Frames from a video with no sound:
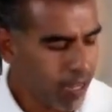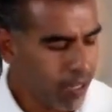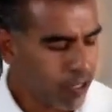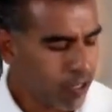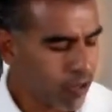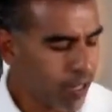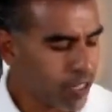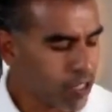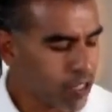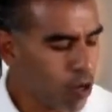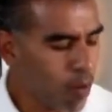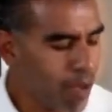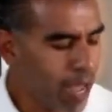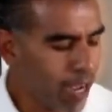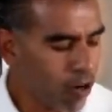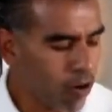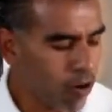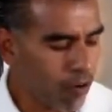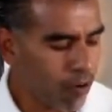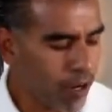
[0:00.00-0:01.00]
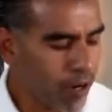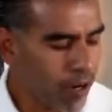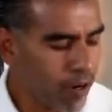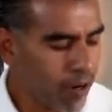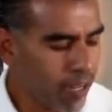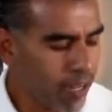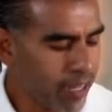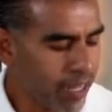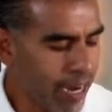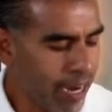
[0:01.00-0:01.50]
So let's go back over here.
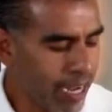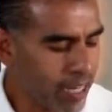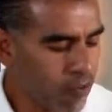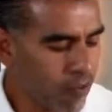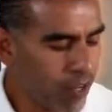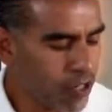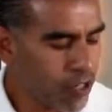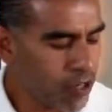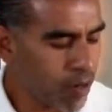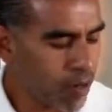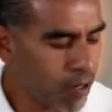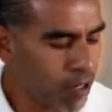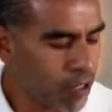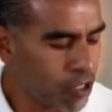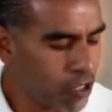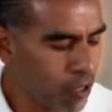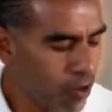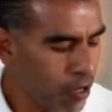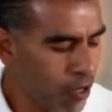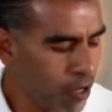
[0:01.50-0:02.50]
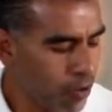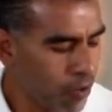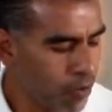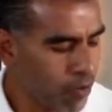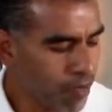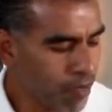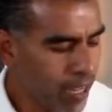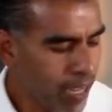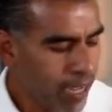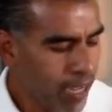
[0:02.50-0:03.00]
And the next feature I'm going to show you
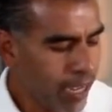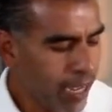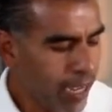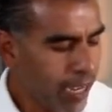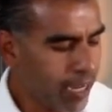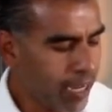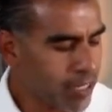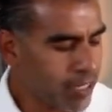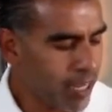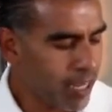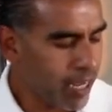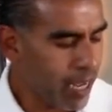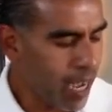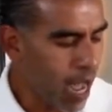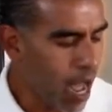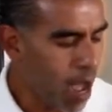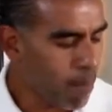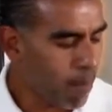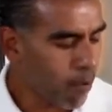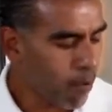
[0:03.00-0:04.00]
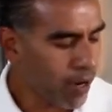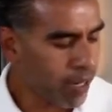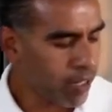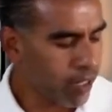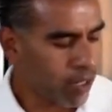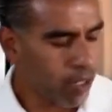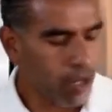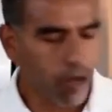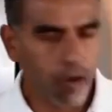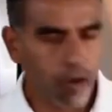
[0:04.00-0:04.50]
is the Operate
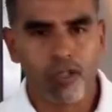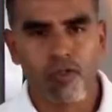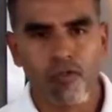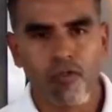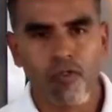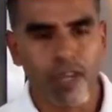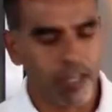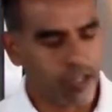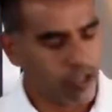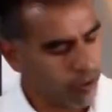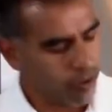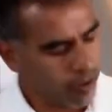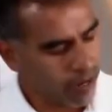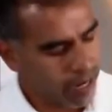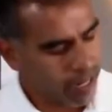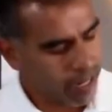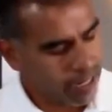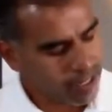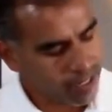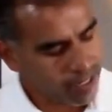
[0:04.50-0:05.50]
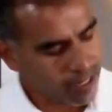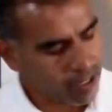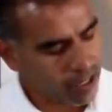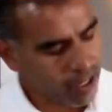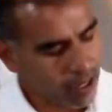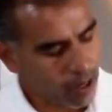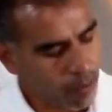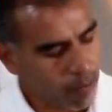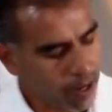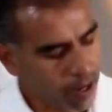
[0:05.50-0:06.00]
Loads feature. Okay, that's this
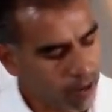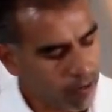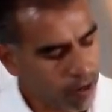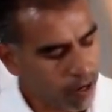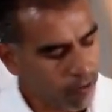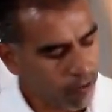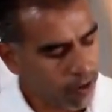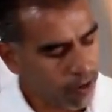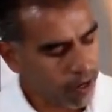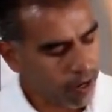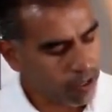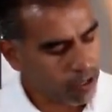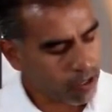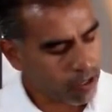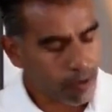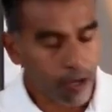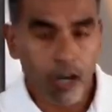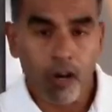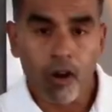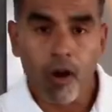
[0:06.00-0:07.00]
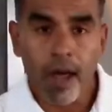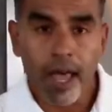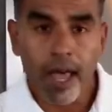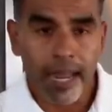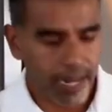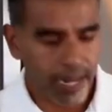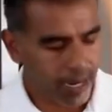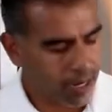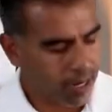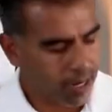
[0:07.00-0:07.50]
little button right over here. So I'm going to go ahead
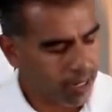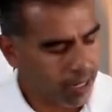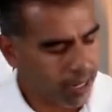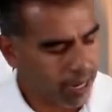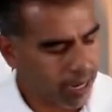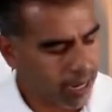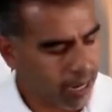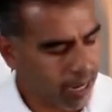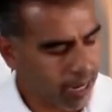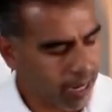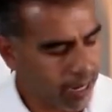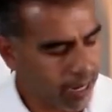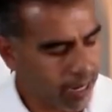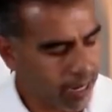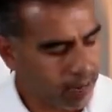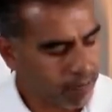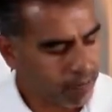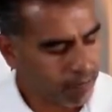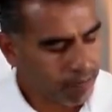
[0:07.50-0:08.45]
and click on it.